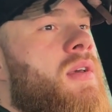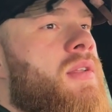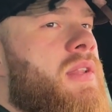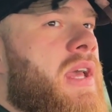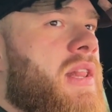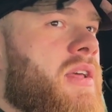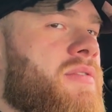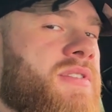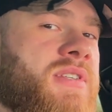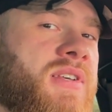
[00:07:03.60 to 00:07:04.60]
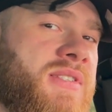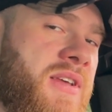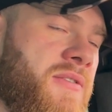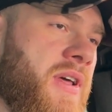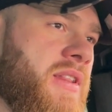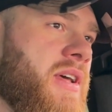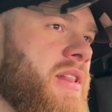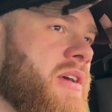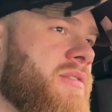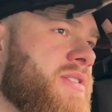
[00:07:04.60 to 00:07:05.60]
deadlifts, stiff leg
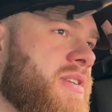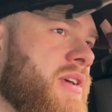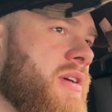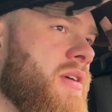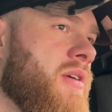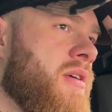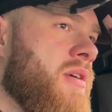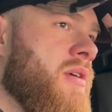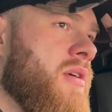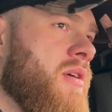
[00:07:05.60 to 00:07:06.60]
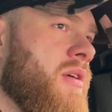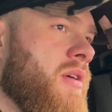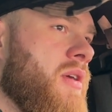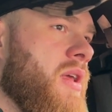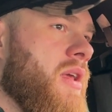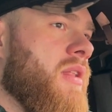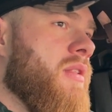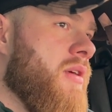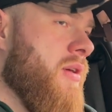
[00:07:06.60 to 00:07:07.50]
deadlifts? And